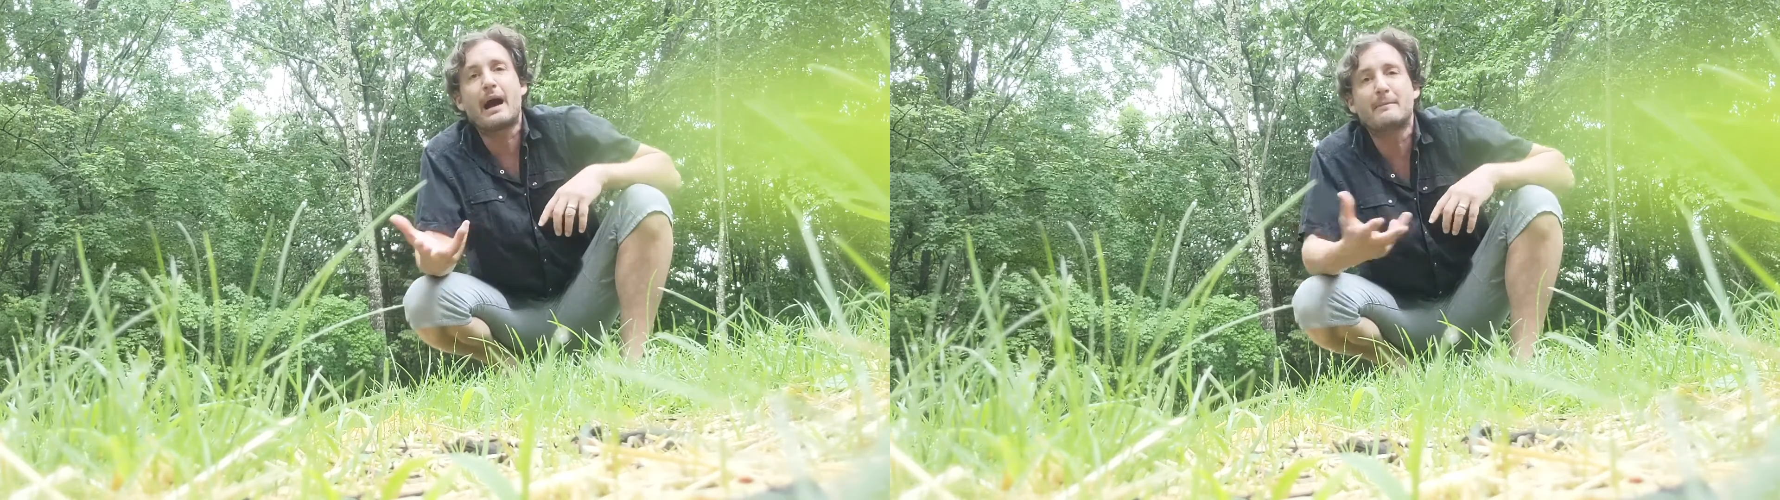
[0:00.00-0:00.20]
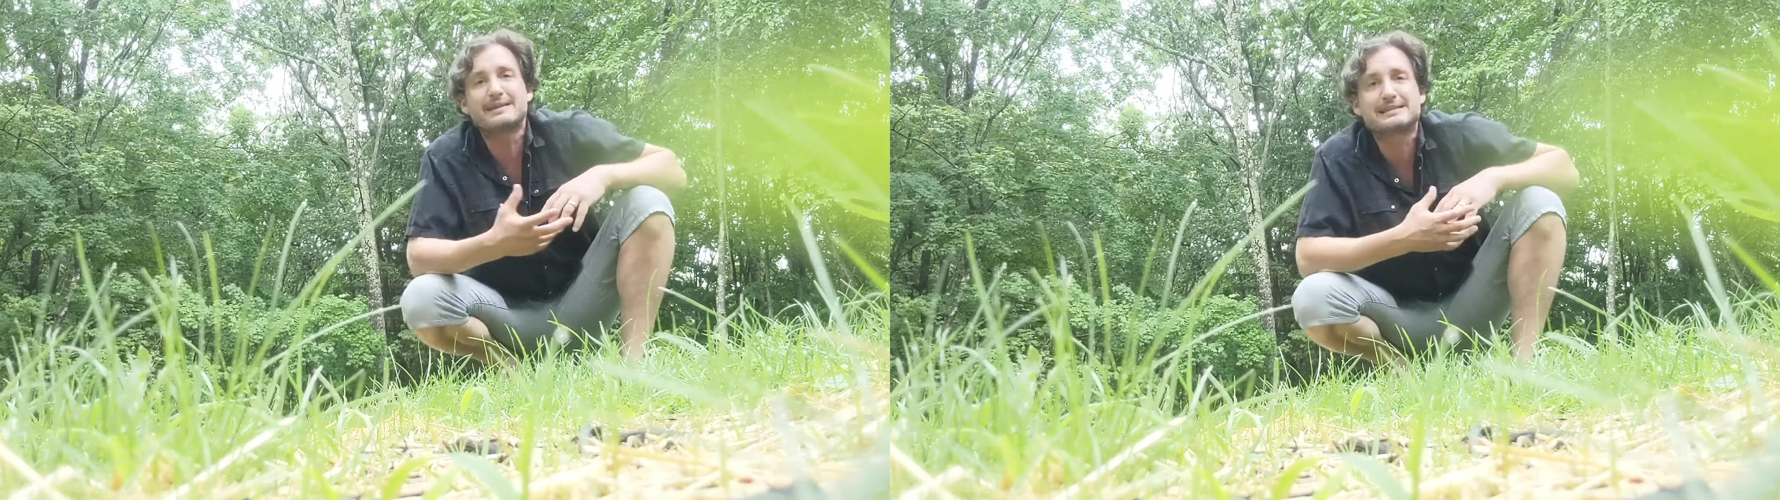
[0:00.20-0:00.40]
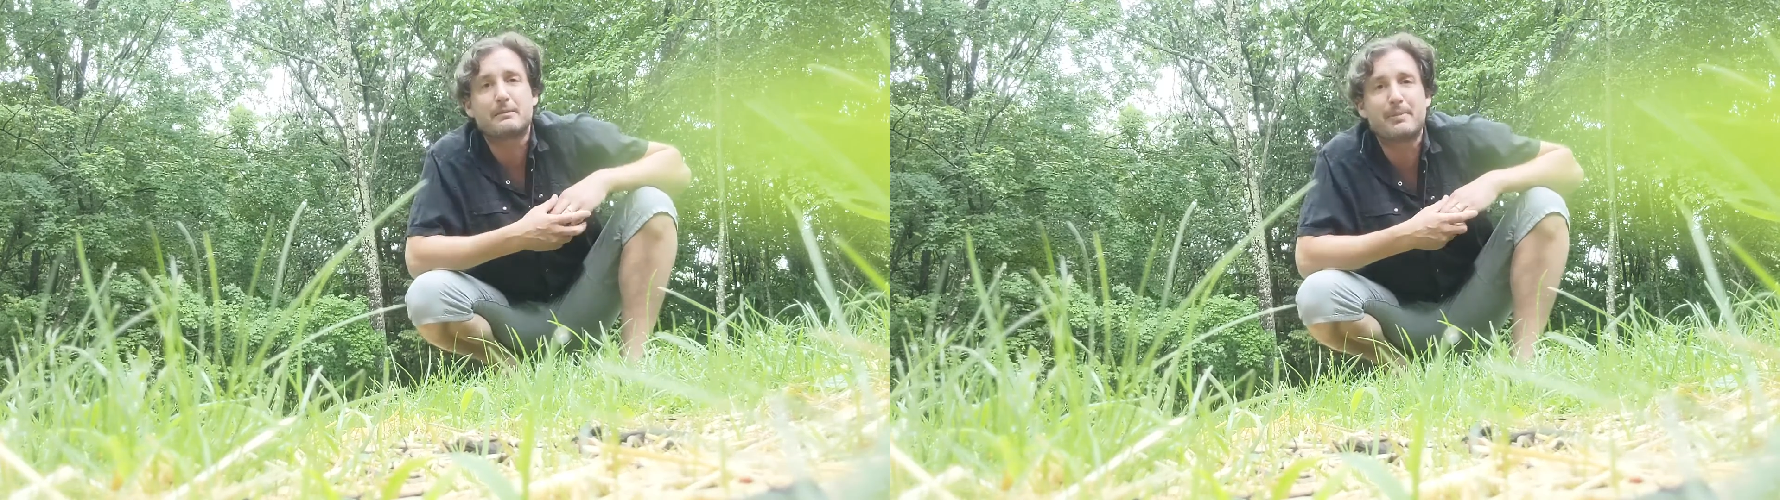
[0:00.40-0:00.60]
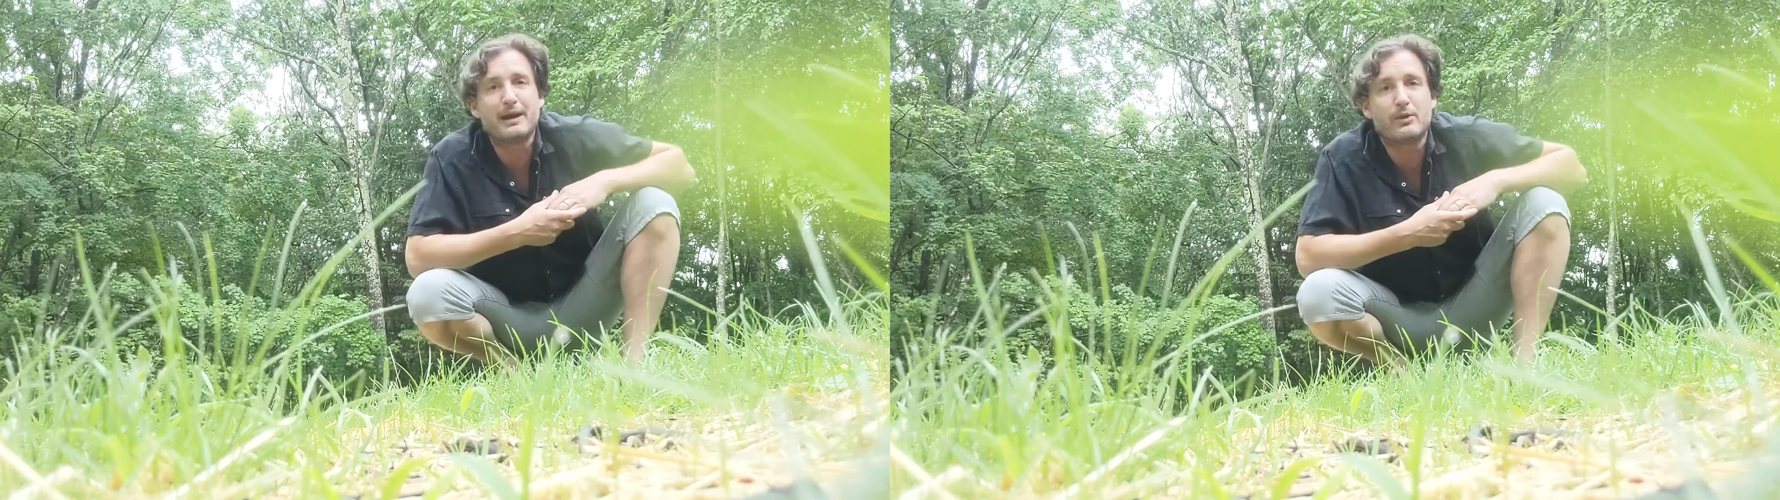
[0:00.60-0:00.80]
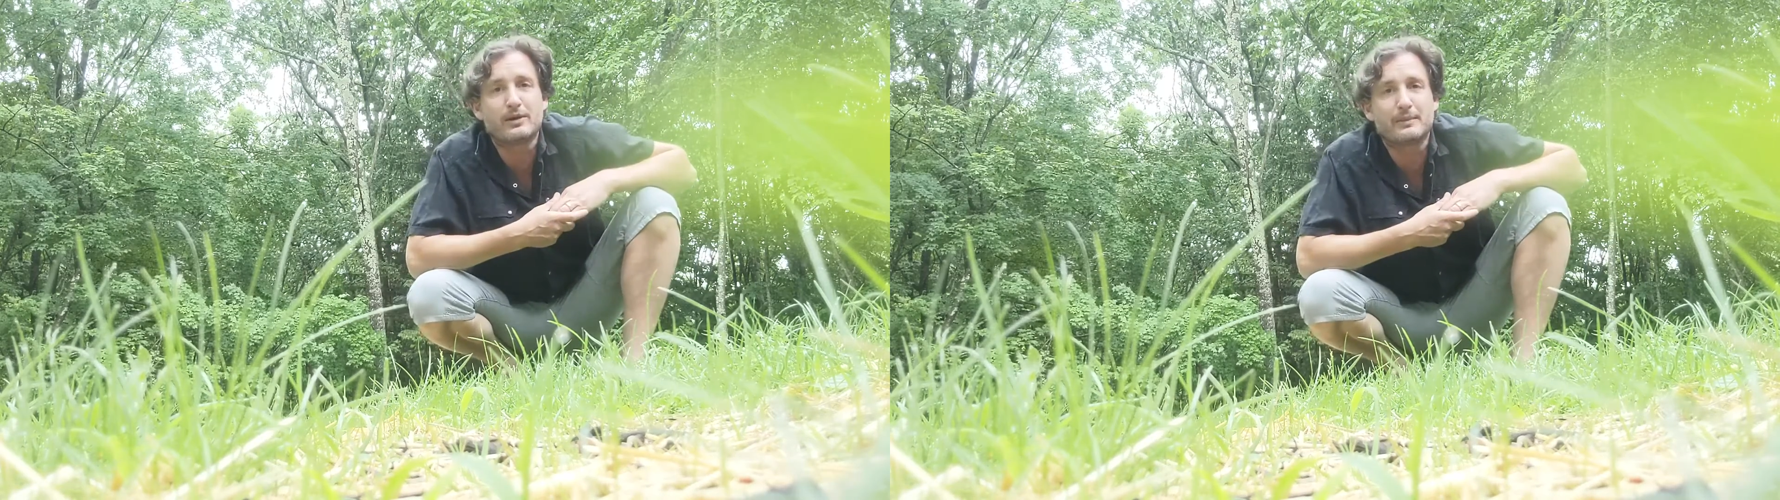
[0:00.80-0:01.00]
got Mr.
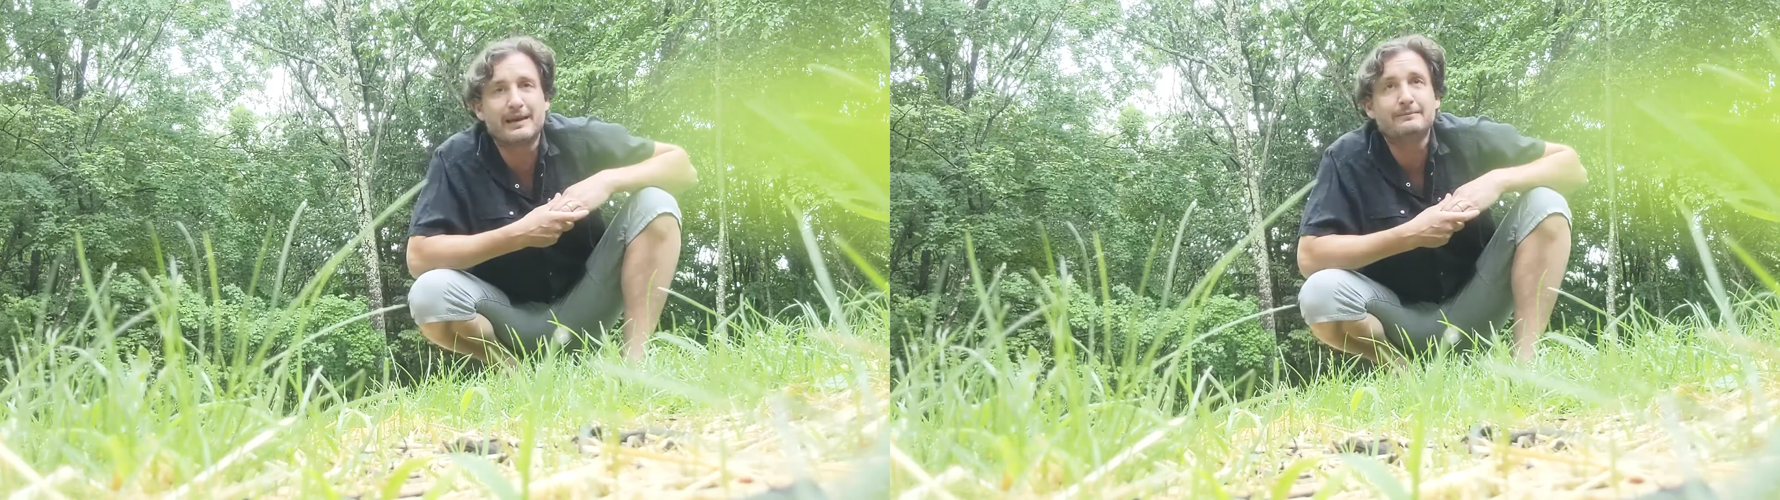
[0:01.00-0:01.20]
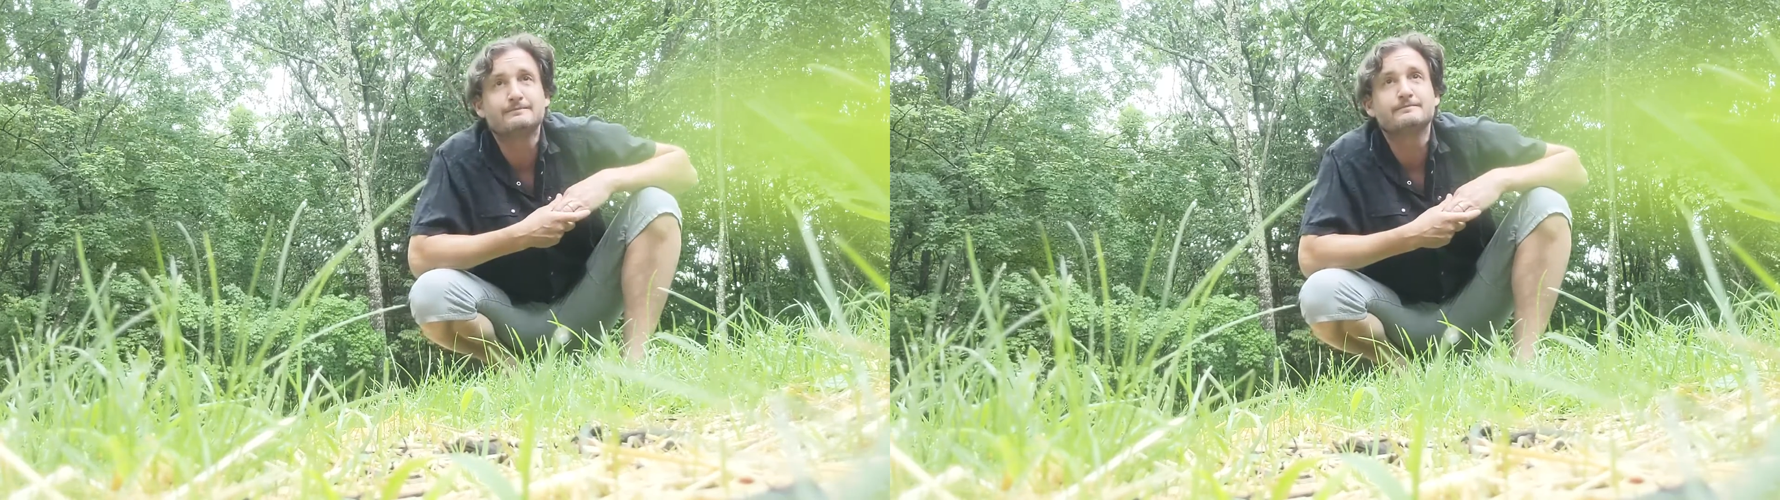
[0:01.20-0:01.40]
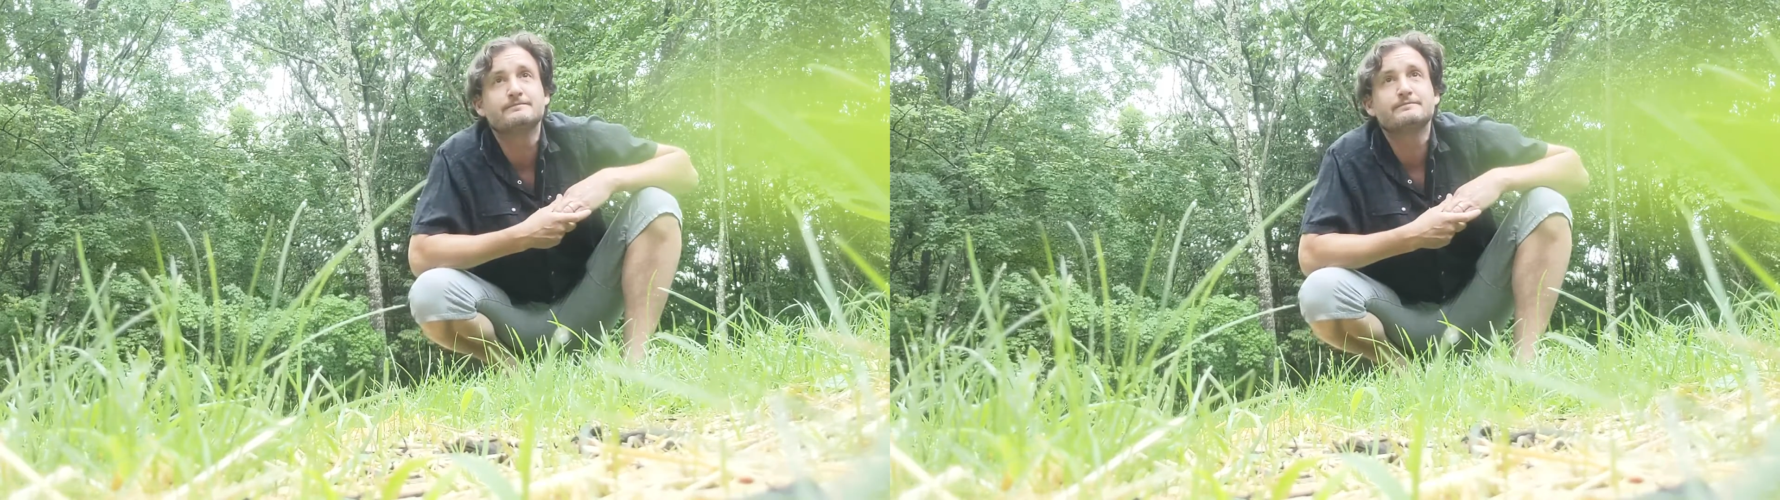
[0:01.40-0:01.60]
B with me.